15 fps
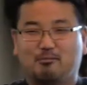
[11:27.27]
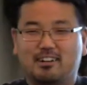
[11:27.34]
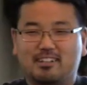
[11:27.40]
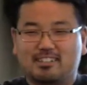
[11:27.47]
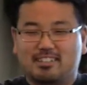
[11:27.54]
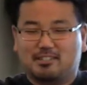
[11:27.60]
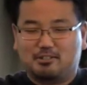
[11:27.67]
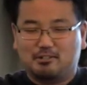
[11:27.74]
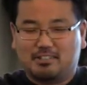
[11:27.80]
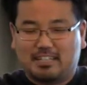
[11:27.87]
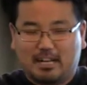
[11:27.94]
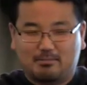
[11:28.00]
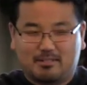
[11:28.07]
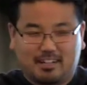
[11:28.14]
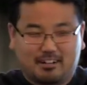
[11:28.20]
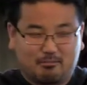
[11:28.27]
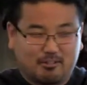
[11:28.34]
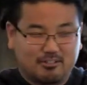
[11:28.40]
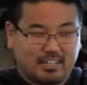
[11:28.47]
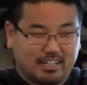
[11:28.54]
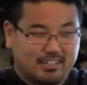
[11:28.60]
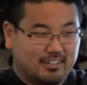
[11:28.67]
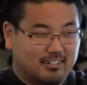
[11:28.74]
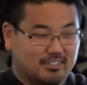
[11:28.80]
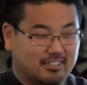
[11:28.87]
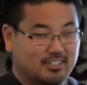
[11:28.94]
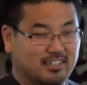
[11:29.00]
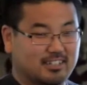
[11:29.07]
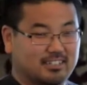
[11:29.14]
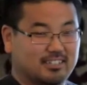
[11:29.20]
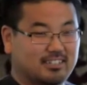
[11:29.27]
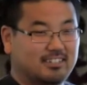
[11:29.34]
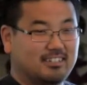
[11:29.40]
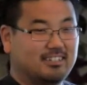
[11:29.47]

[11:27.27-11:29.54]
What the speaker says: what are the two types that are most likely to go to church?